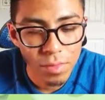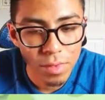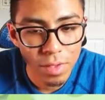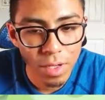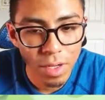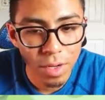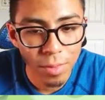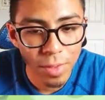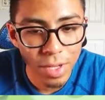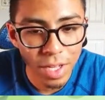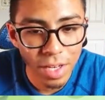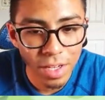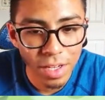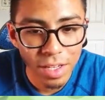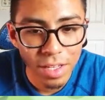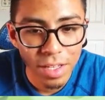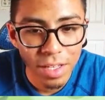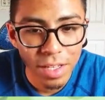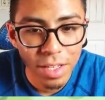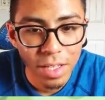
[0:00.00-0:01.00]
Alright, we get it.
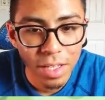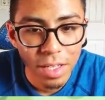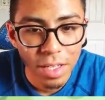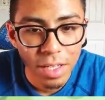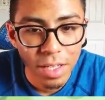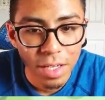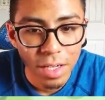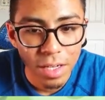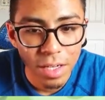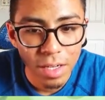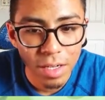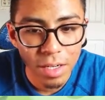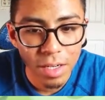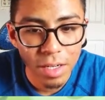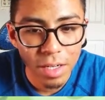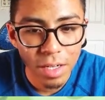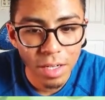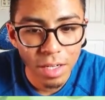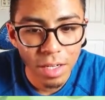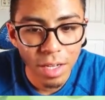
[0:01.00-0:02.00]

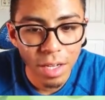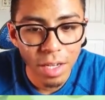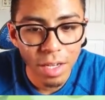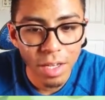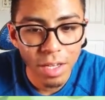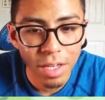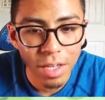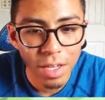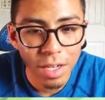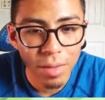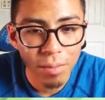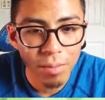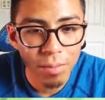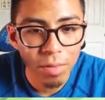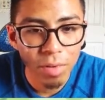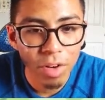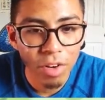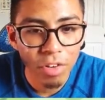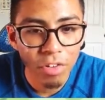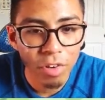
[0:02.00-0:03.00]
Alright, and then I'm
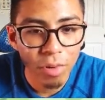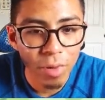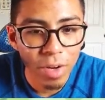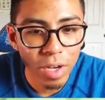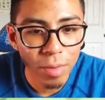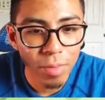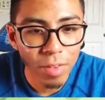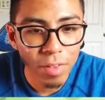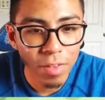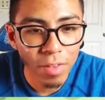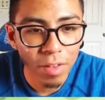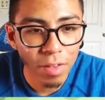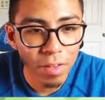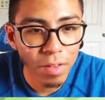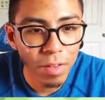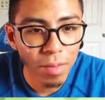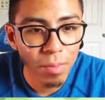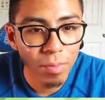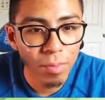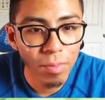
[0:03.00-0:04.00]
pretty sure we're going to be seeing
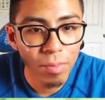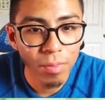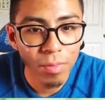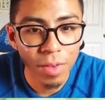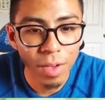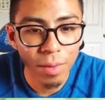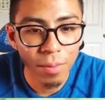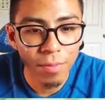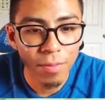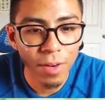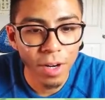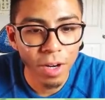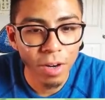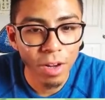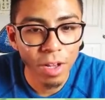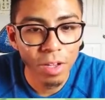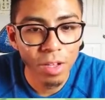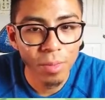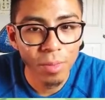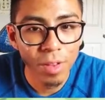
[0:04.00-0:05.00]
some,
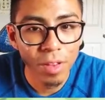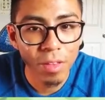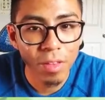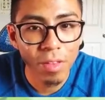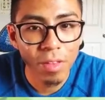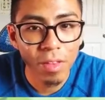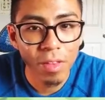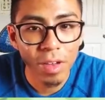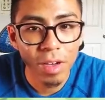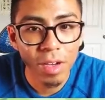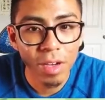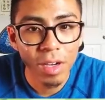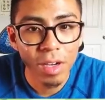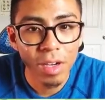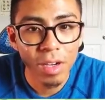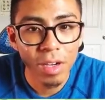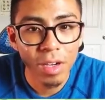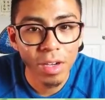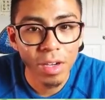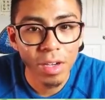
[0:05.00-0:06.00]
fire elements.
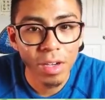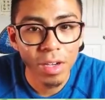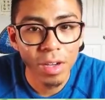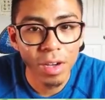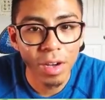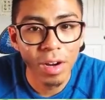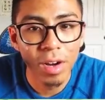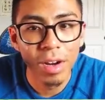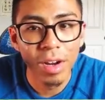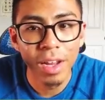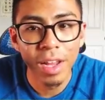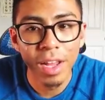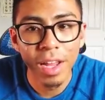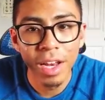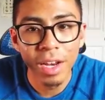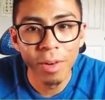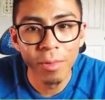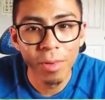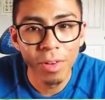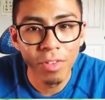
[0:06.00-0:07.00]
Alright,
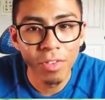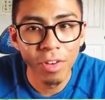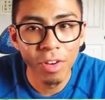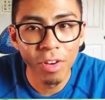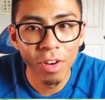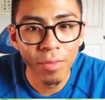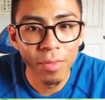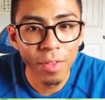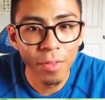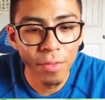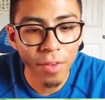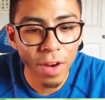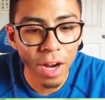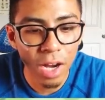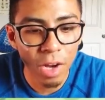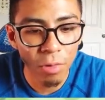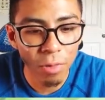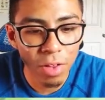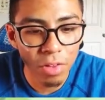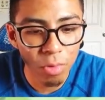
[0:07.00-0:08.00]
and a return of the
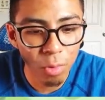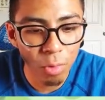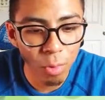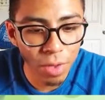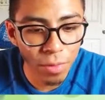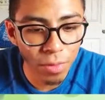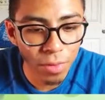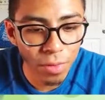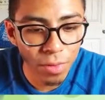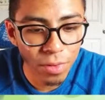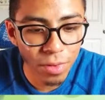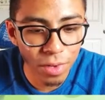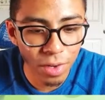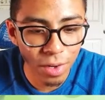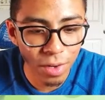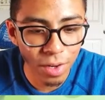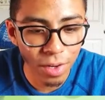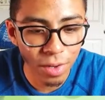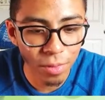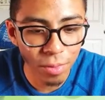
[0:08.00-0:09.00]
fiery Dweeble.
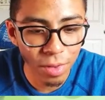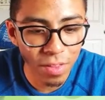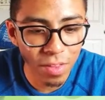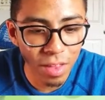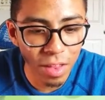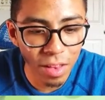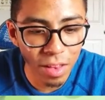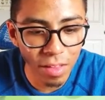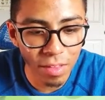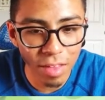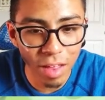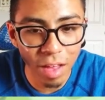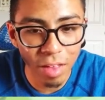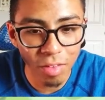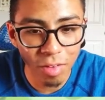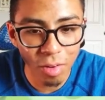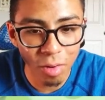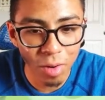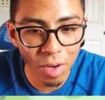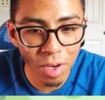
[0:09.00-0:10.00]
Alright, we've seen these
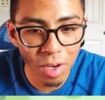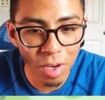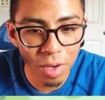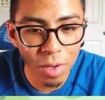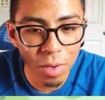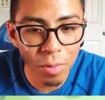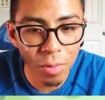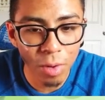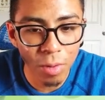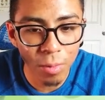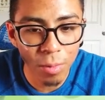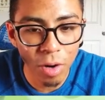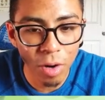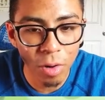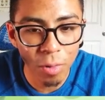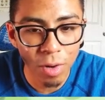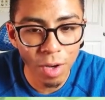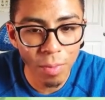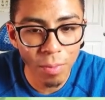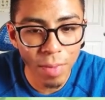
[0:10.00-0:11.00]
guys already. We were
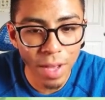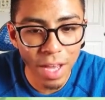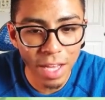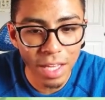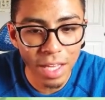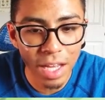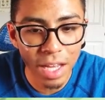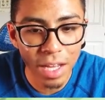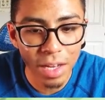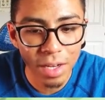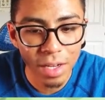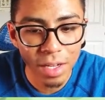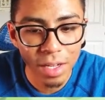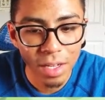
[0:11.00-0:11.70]
already back at.